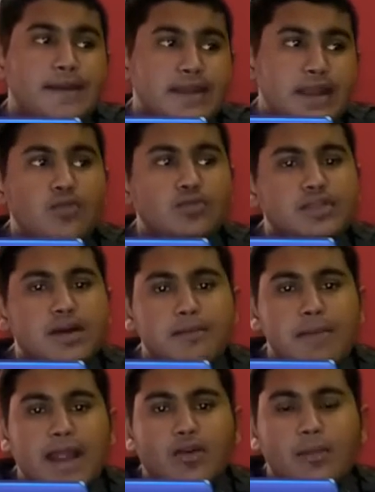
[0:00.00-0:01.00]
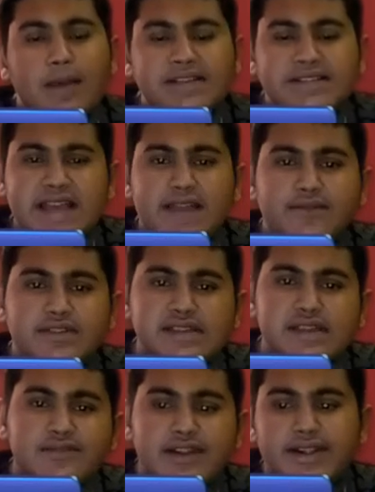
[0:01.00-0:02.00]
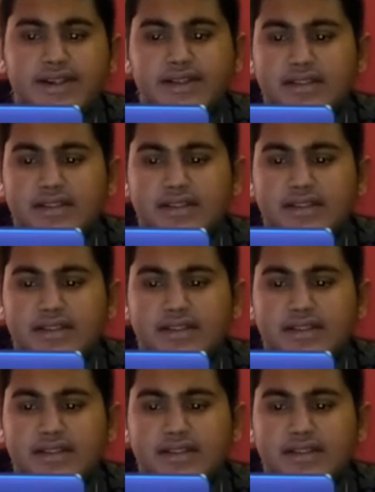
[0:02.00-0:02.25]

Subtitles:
Micromax Canvas Infinity.